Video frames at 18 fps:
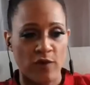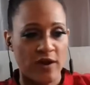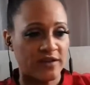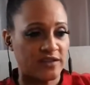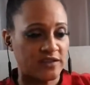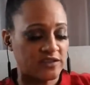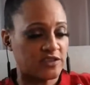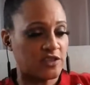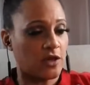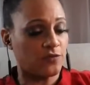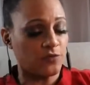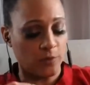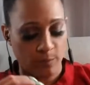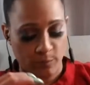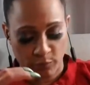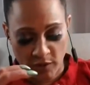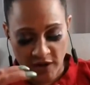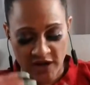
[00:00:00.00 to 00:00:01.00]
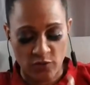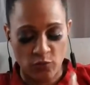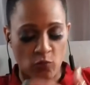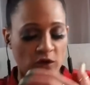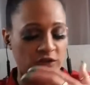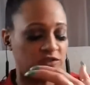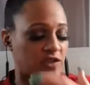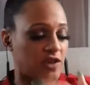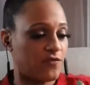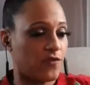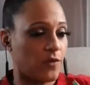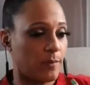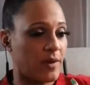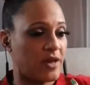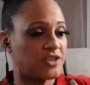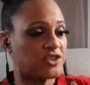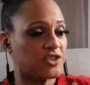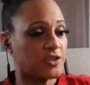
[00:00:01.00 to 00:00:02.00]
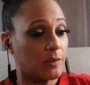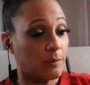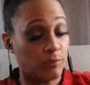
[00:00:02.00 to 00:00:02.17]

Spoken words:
correct itself. The brain wants information.